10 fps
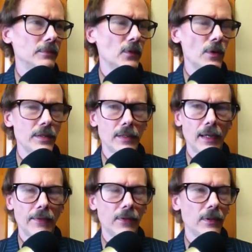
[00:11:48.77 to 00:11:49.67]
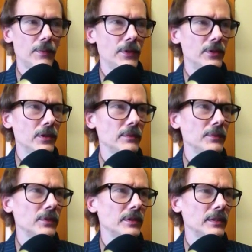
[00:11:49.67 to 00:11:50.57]
Wait till after the
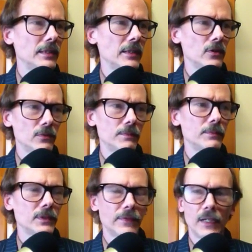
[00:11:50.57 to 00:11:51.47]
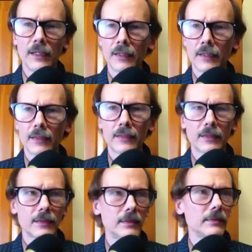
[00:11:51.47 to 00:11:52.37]
midterms, and I hope Kavanaugh
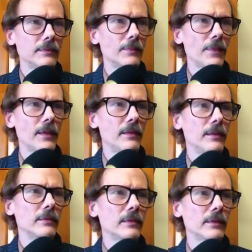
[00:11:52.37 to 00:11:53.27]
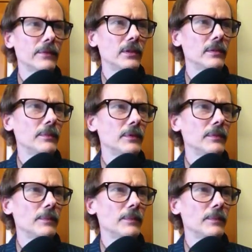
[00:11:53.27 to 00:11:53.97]
gets, confirmed.